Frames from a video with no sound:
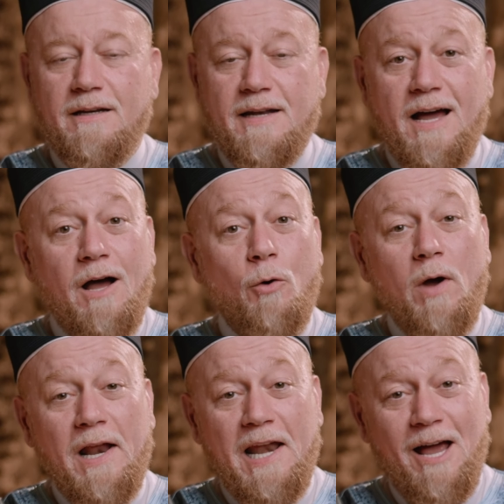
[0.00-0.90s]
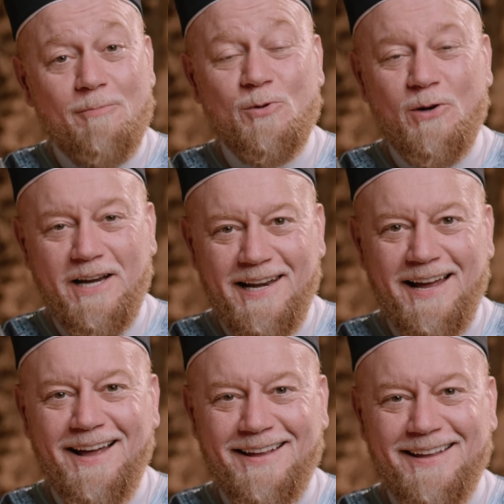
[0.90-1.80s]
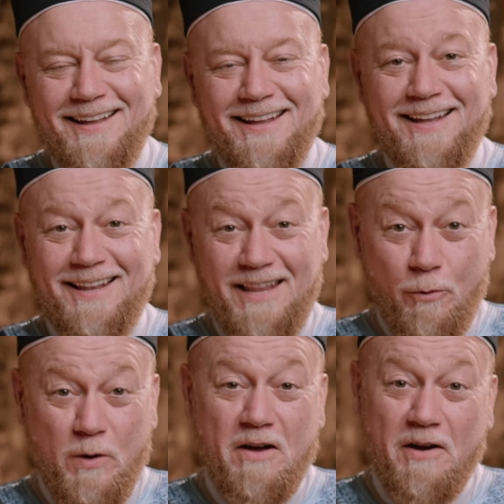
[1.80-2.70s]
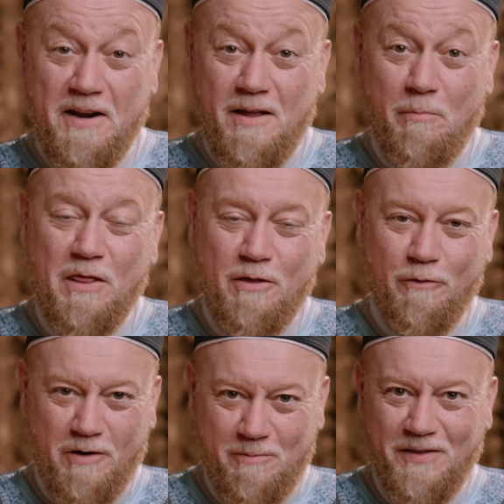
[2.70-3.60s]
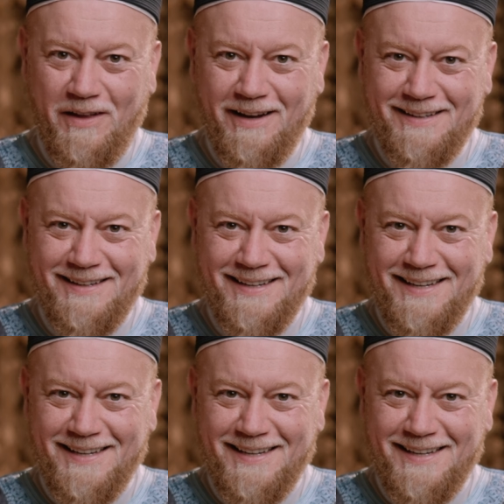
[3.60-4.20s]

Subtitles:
Now, alhamdulillah, that we are in the month of Ramadan.